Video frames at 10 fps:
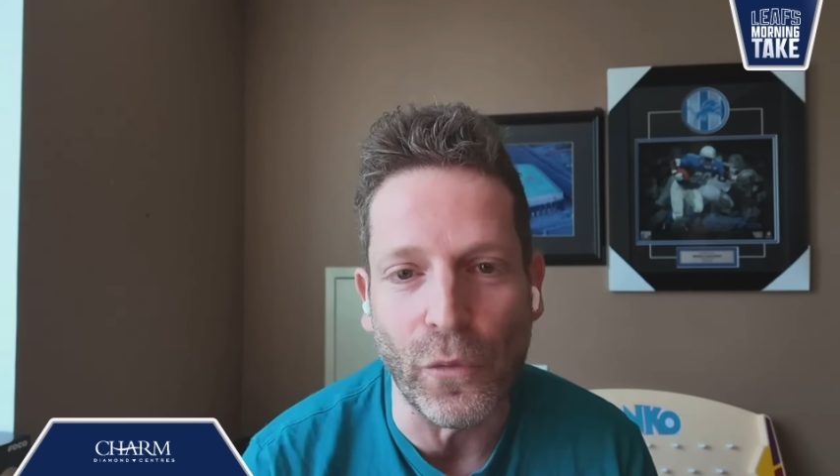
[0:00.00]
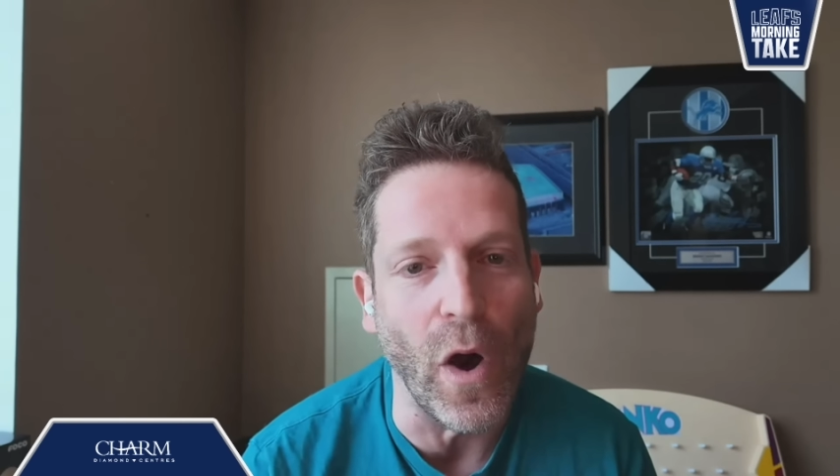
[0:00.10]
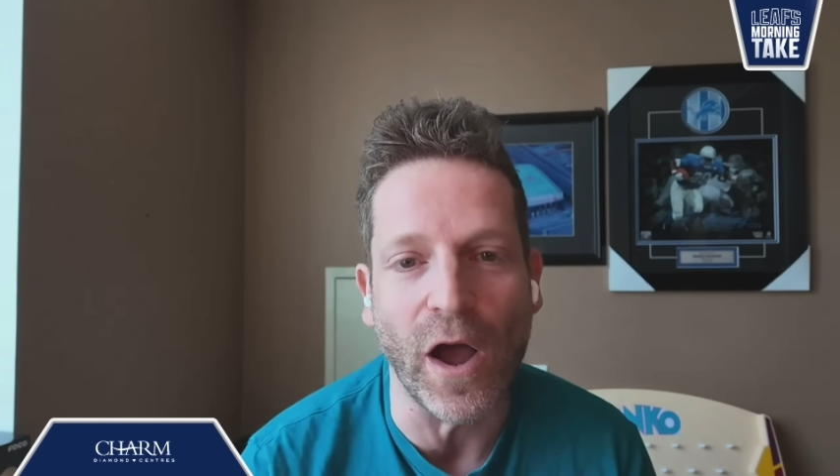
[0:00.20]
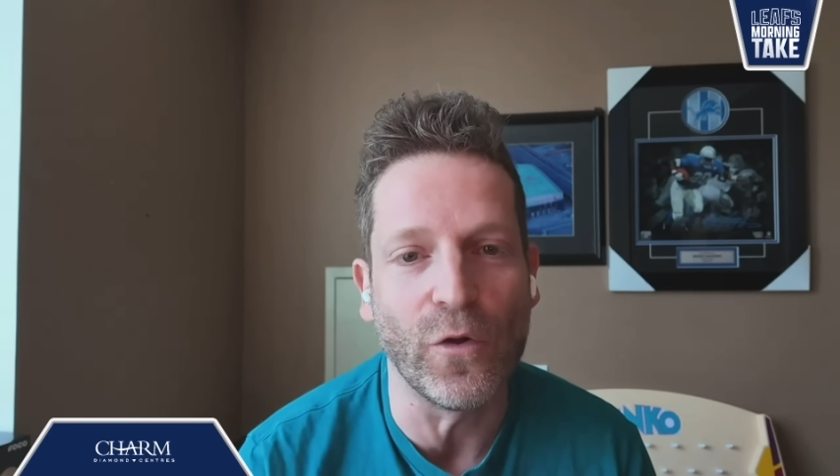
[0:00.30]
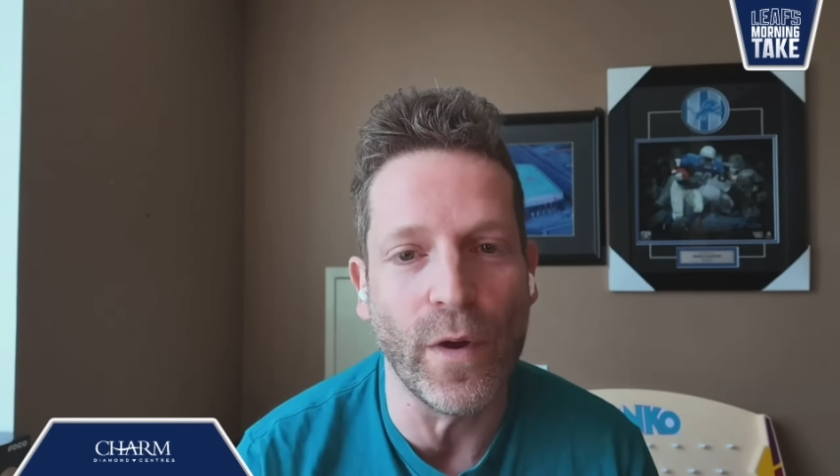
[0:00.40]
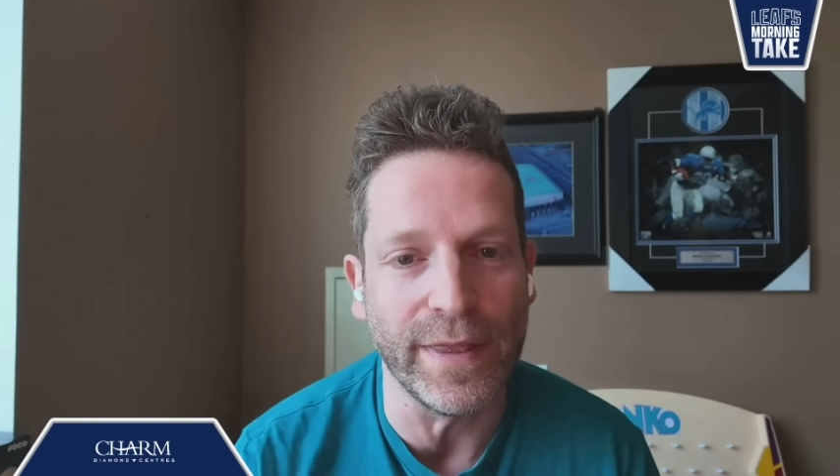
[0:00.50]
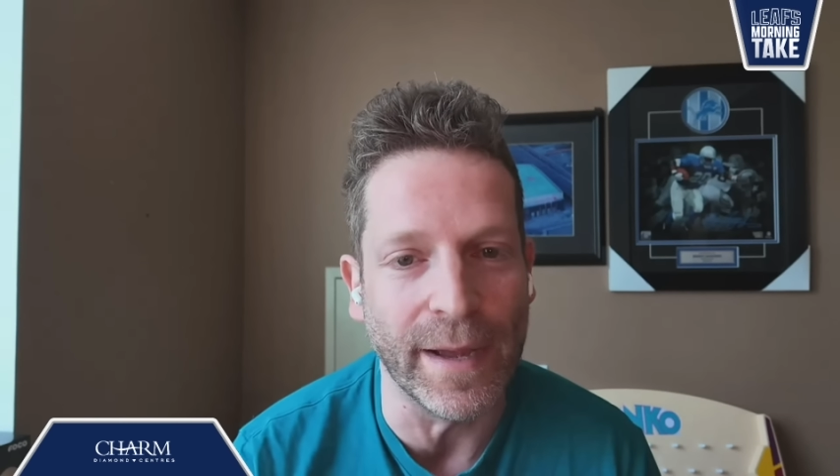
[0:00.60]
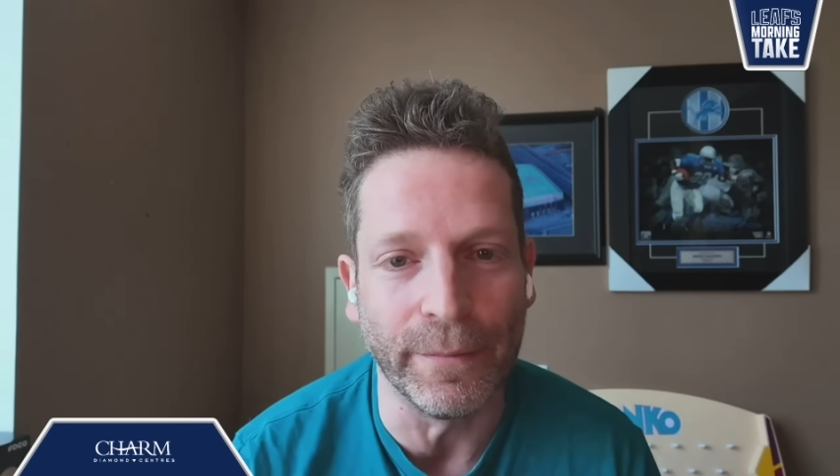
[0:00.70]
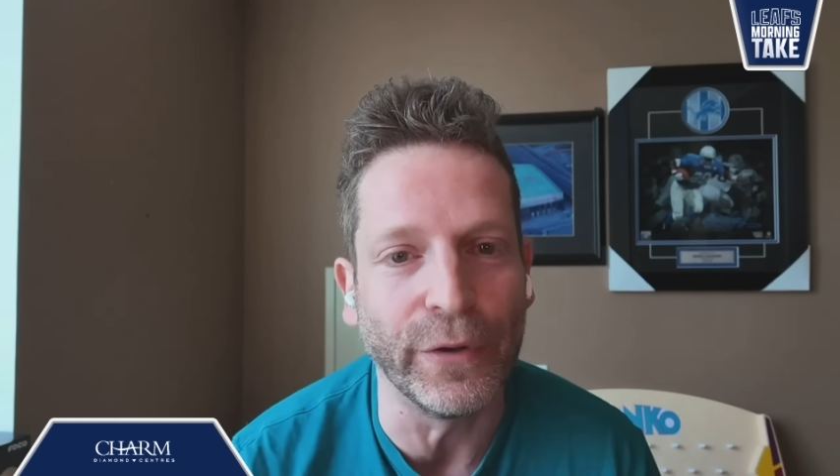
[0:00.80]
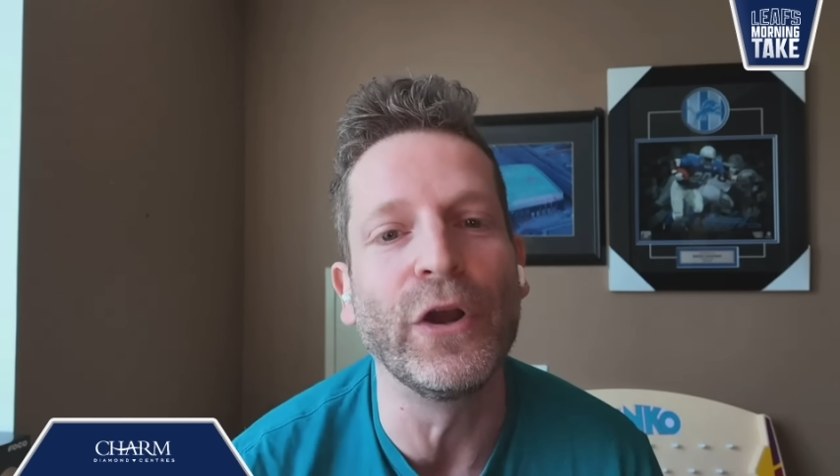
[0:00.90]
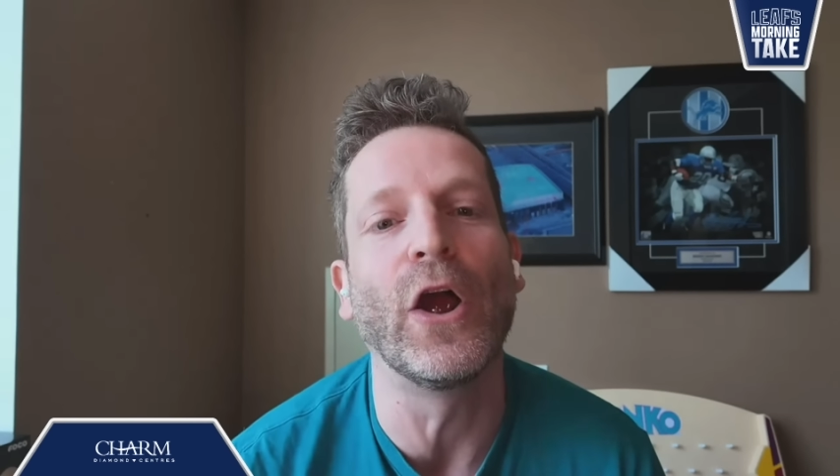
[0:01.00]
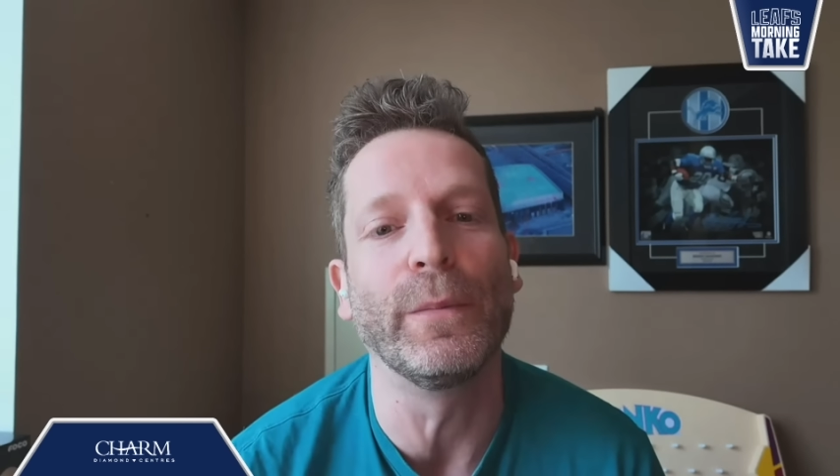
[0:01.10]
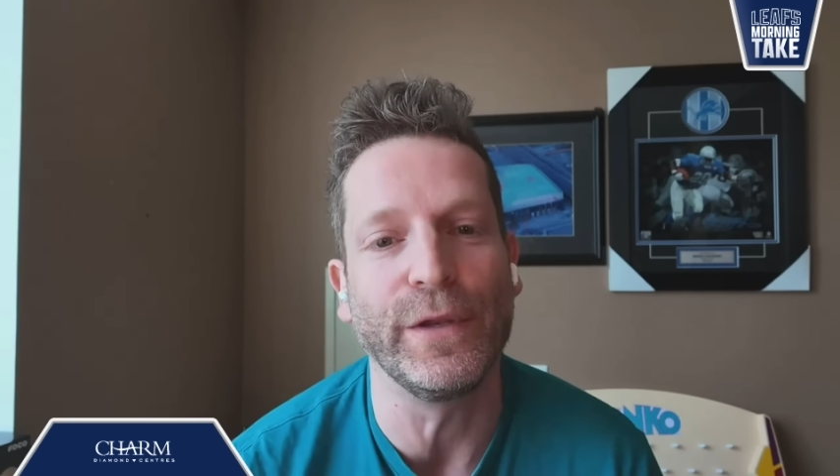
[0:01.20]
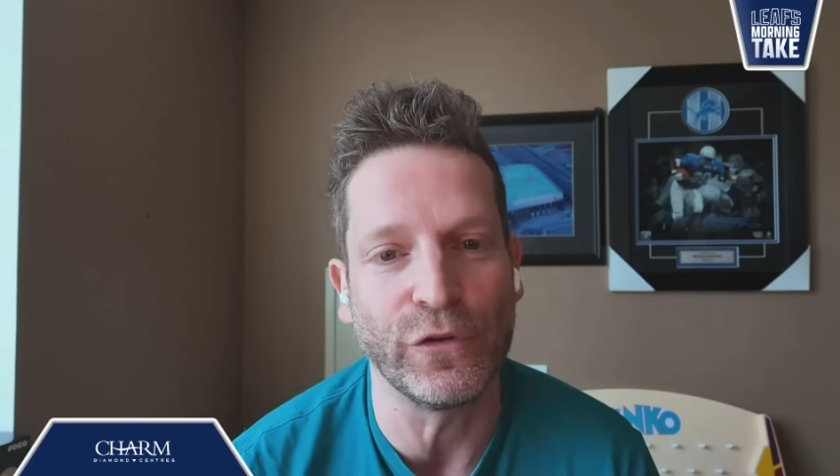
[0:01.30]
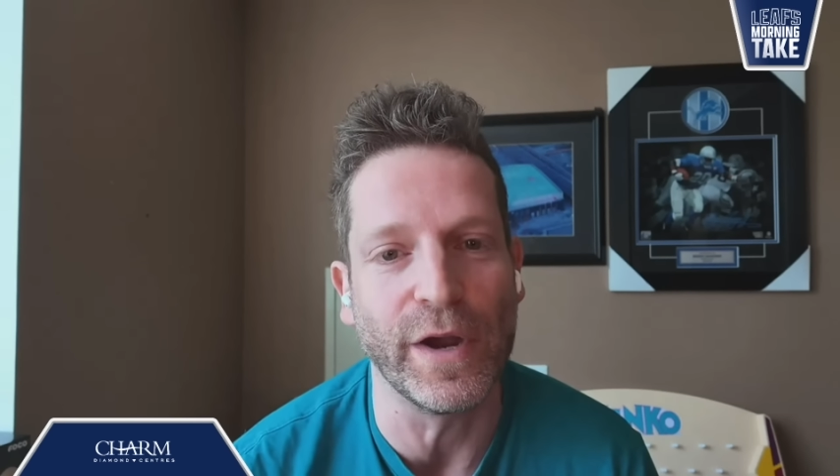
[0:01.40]
walkaway number in
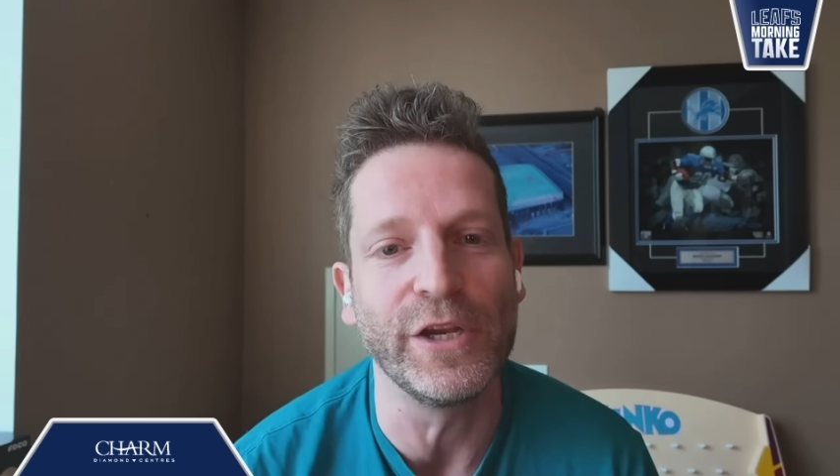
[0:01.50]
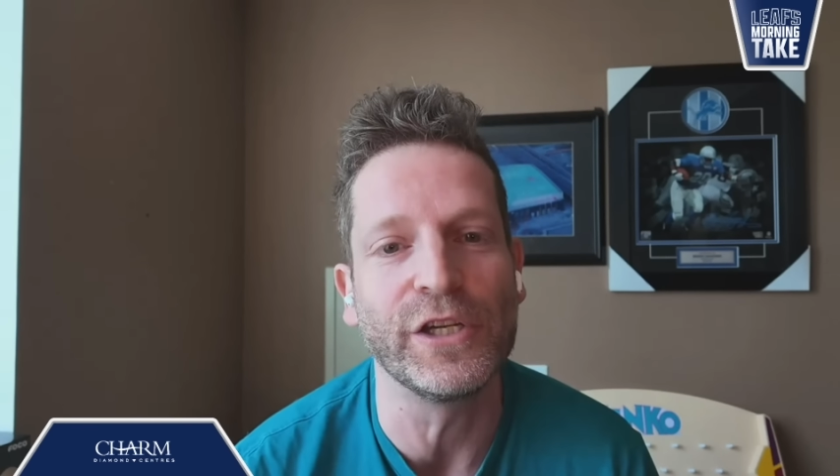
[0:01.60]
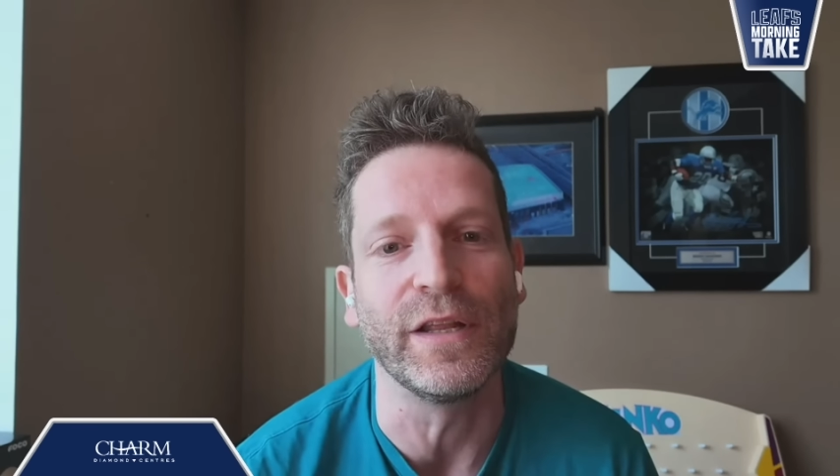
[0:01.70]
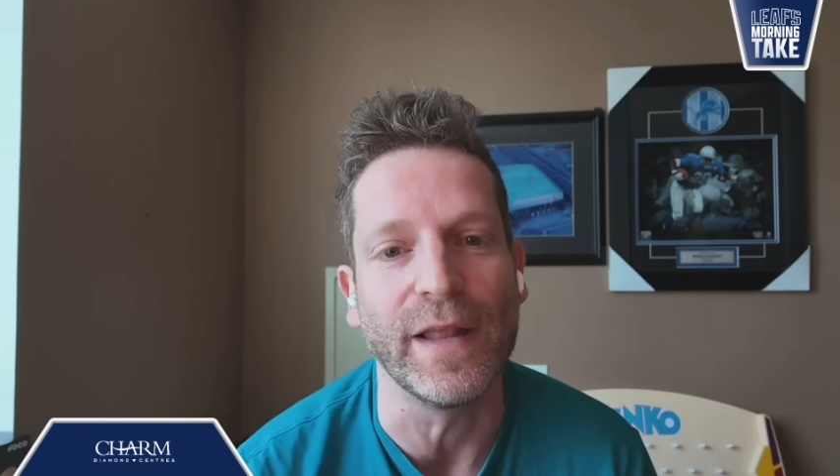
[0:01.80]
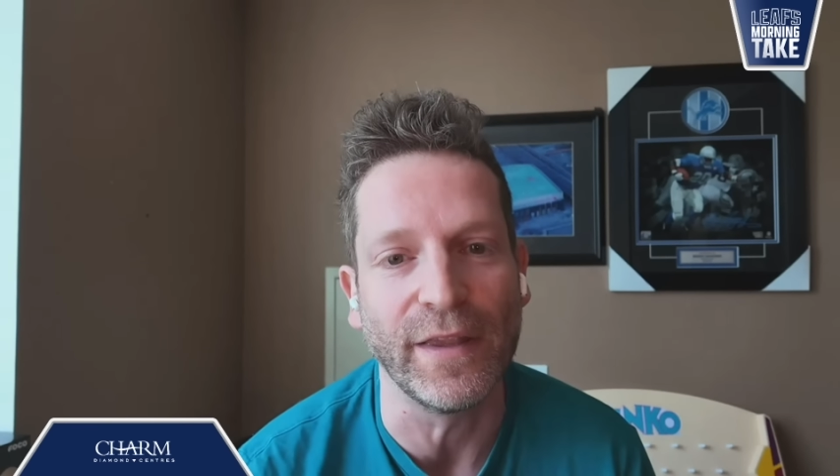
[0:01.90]
arbitration.